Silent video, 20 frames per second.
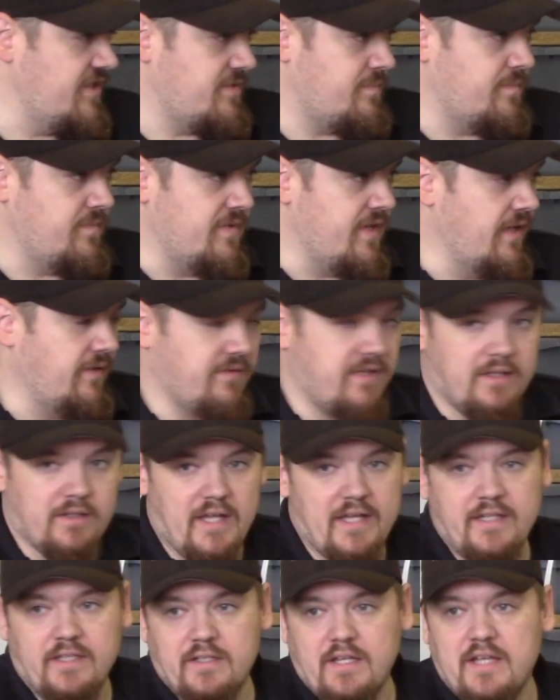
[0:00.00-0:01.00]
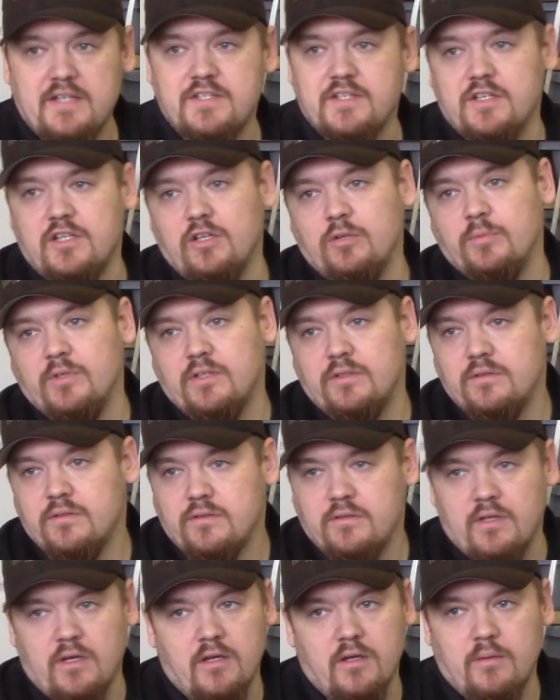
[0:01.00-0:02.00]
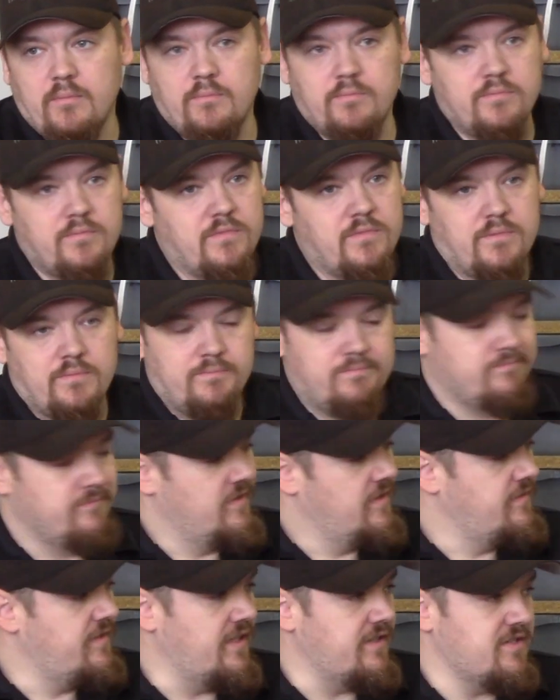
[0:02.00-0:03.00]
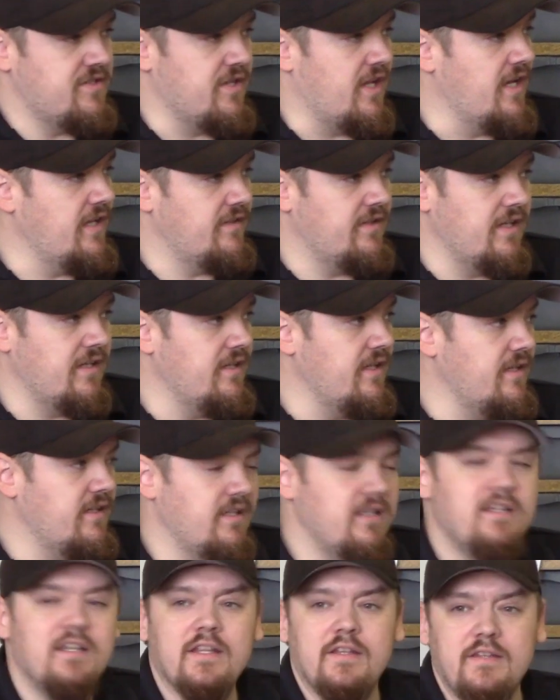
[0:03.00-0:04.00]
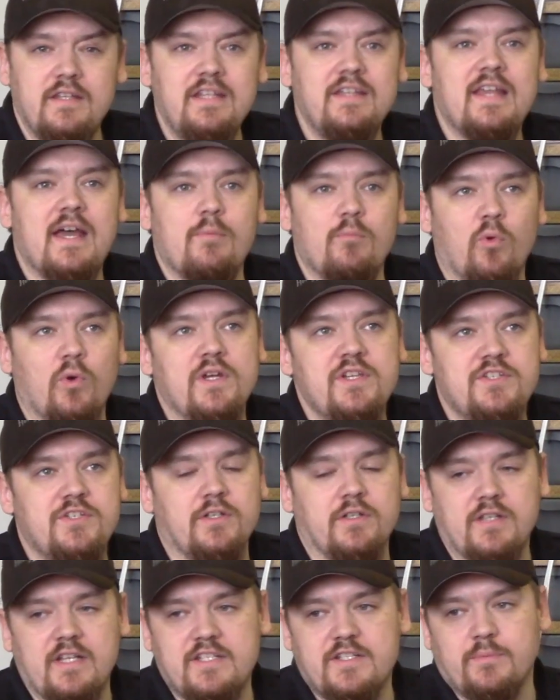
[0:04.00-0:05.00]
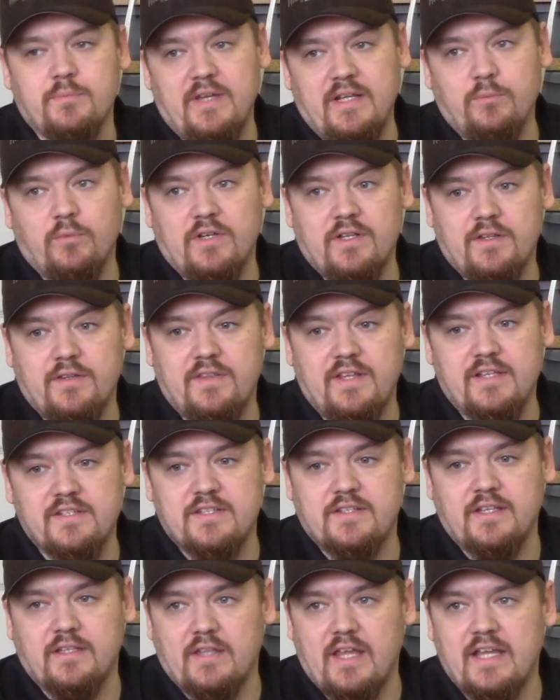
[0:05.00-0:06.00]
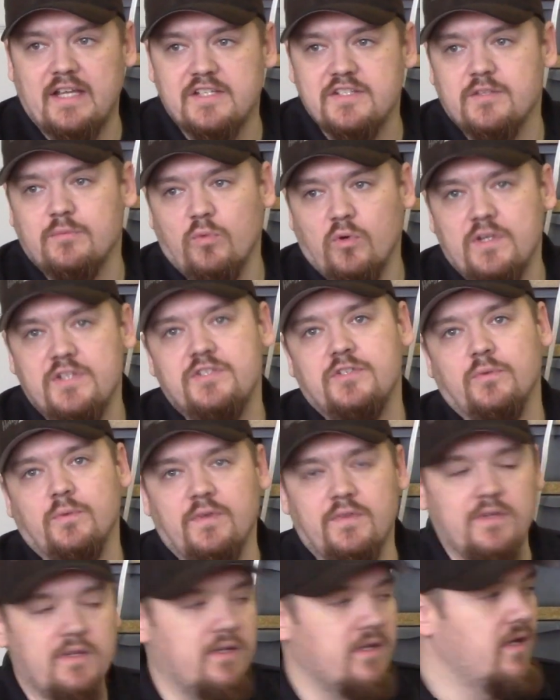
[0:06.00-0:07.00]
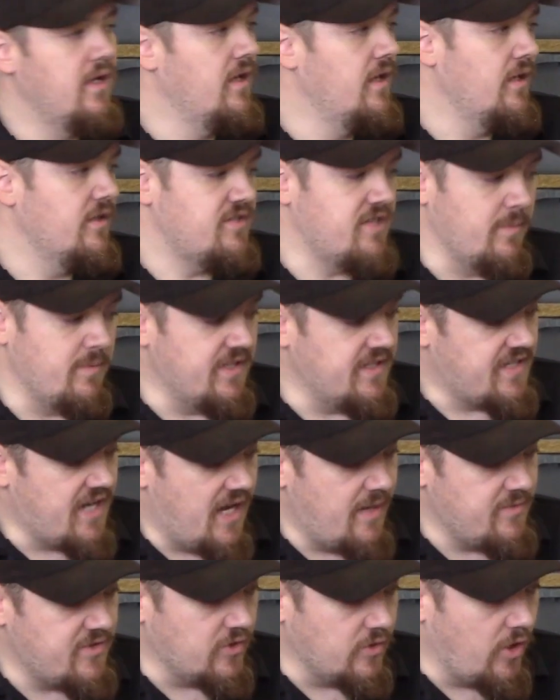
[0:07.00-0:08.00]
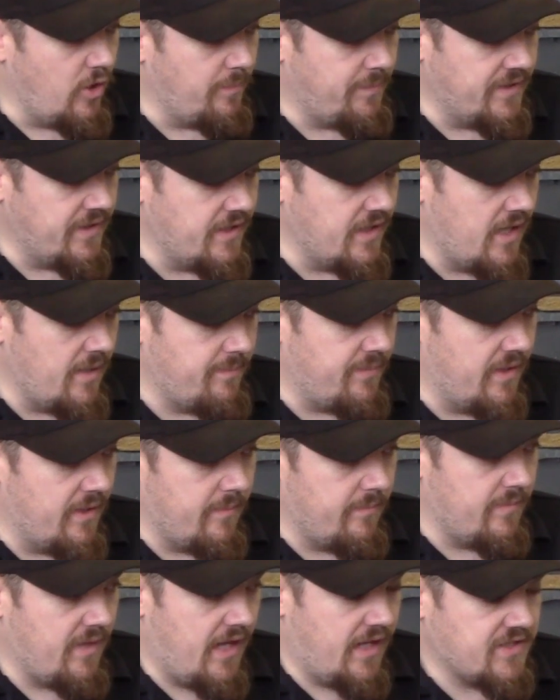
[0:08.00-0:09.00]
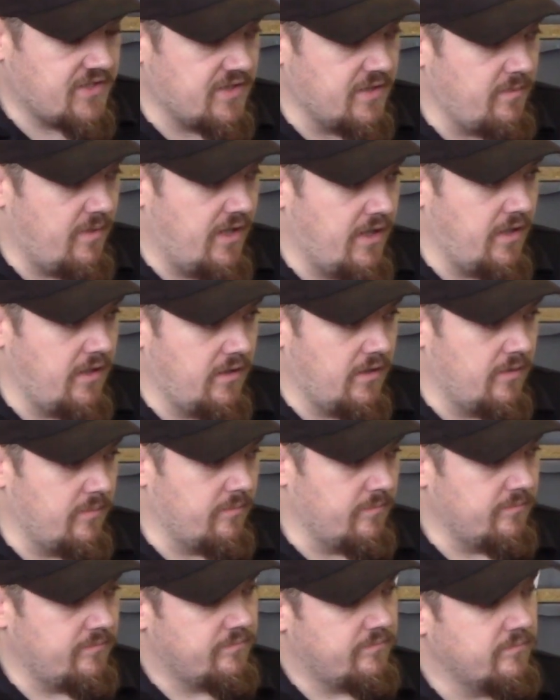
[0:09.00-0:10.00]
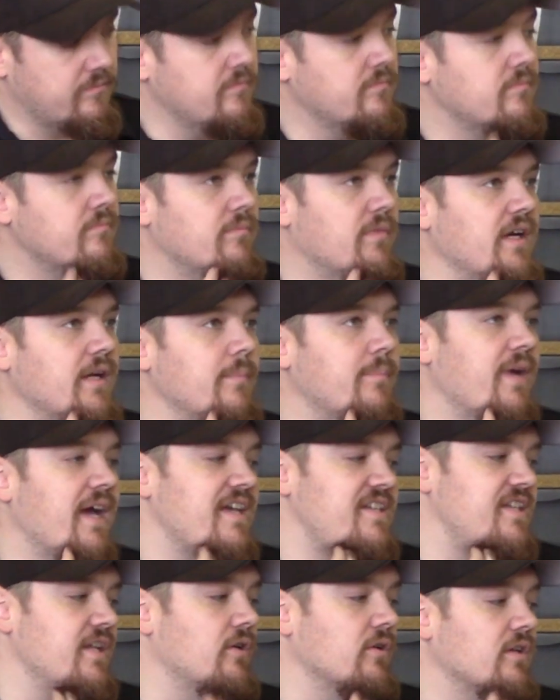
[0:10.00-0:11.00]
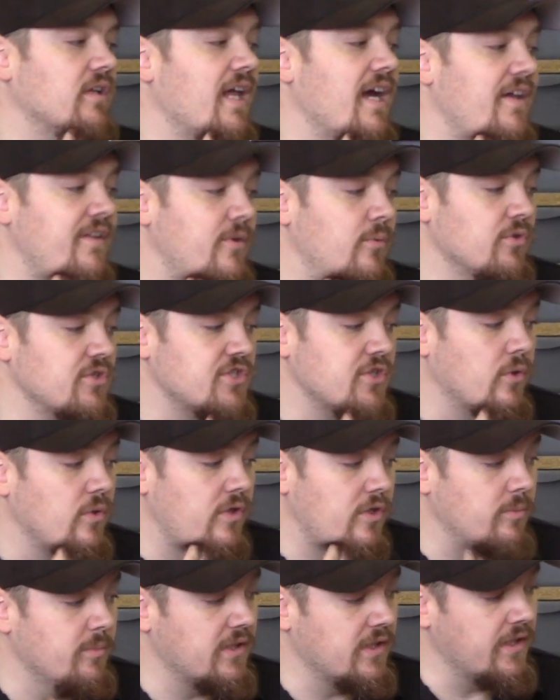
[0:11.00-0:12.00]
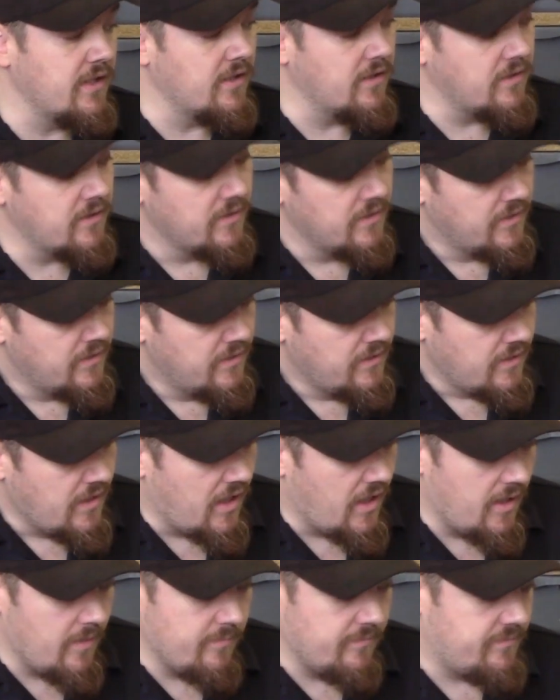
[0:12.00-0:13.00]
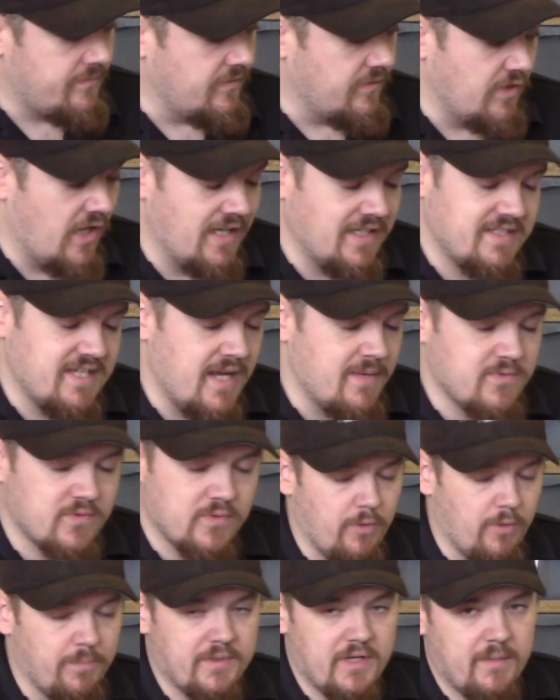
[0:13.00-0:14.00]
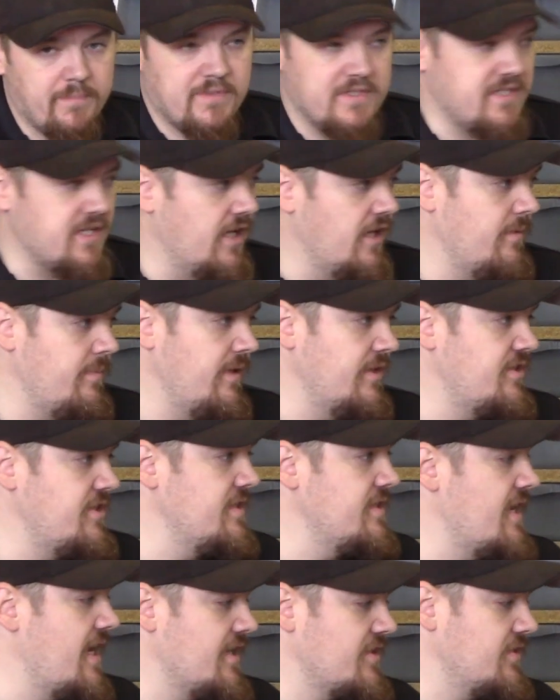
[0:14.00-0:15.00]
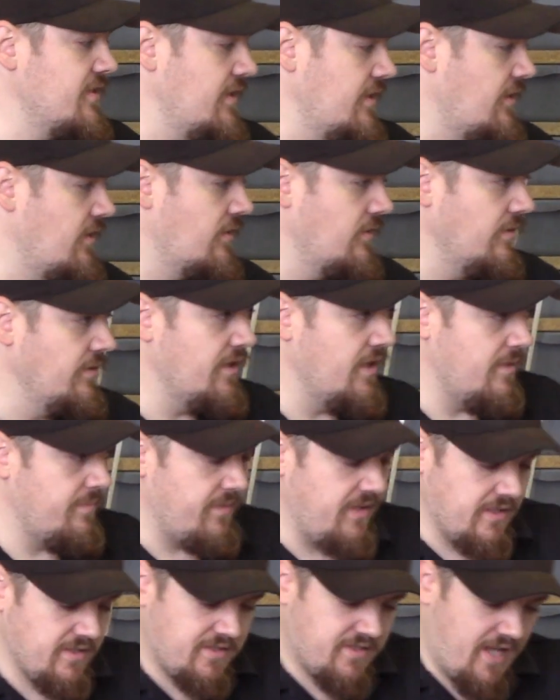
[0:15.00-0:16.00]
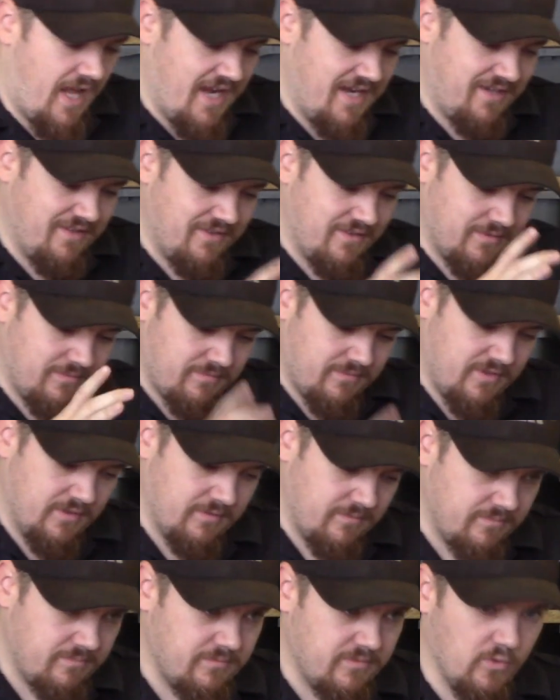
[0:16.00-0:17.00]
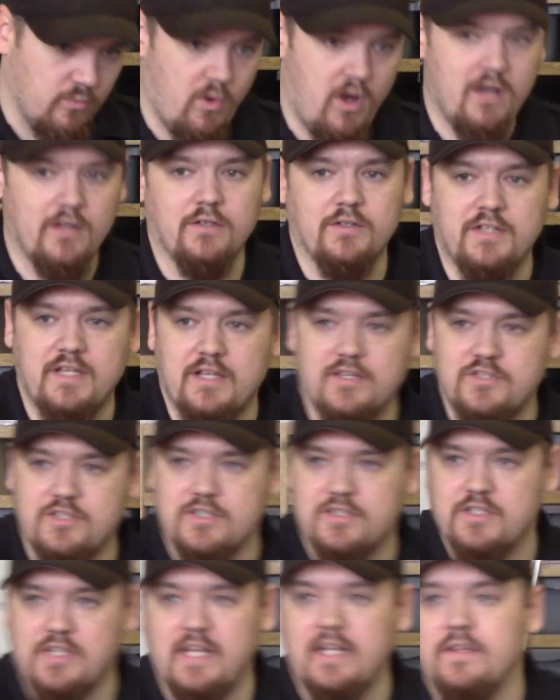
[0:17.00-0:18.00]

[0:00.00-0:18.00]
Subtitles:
They like it nice and humid. They just like they need that moisture. That's the main one of the things that they like is the moisture with it. Some of the times you'll open it up. Actually, my pastel clown that we'll show a little bit later. A lot of times we up the tub and she's actually curled up inside of the water dish, just laying